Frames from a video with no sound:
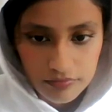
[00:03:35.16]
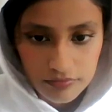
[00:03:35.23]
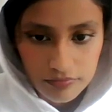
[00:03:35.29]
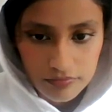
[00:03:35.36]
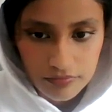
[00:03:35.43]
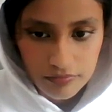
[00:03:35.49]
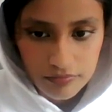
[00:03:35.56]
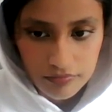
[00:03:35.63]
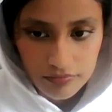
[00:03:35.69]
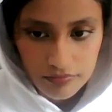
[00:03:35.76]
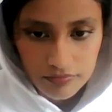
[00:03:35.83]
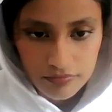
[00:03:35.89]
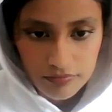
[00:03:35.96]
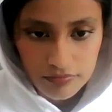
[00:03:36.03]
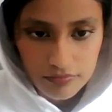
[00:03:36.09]

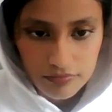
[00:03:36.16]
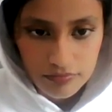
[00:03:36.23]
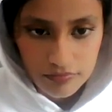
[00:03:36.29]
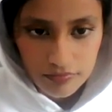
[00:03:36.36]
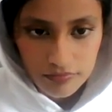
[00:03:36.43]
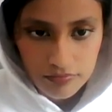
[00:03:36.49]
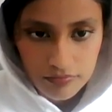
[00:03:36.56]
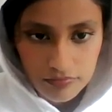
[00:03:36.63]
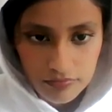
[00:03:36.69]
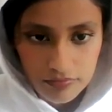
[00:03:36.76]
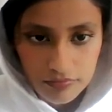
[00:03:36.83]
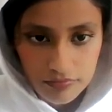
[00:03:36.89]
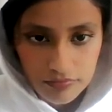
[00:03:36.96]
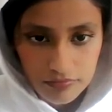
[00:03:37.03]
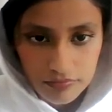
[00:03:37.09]

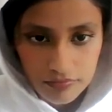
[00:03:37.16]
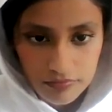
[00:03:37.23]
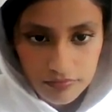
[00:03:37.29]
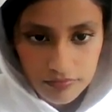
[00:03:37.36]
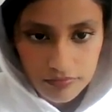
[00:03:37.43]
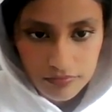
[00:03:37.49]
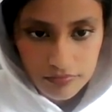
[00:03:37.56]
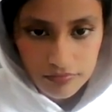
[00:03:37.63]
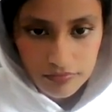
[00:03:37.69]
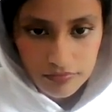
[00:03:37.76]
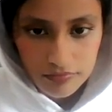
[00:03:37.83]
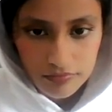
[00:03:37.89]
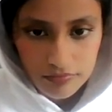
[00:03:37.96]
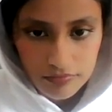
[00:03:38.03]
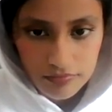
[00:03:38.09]

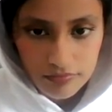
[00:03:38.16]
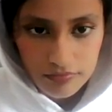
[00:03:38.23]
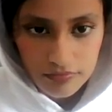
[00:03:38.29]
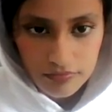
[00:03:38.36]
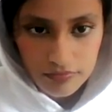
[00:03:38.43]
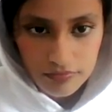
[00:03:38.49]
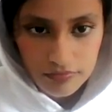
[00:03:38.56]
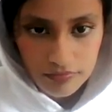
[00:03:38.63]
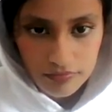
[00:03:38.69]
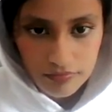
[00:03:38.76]
(not speaking)